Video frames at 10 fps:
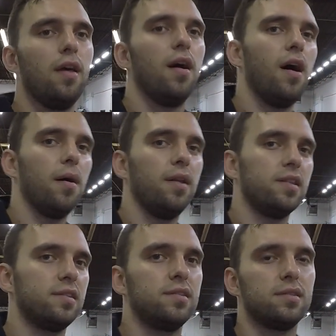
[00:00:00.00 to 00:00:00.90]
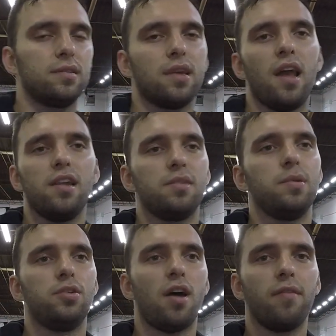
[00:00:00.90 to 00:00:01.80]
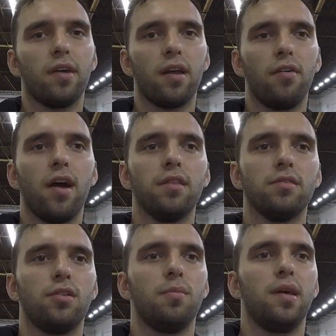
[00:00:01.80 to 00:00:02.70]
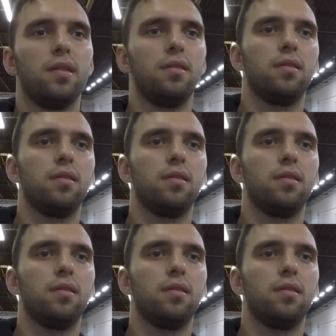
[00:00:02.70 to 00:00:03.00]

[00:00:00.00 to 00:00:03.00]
uh, and it's kind of just been driving it around a little bit.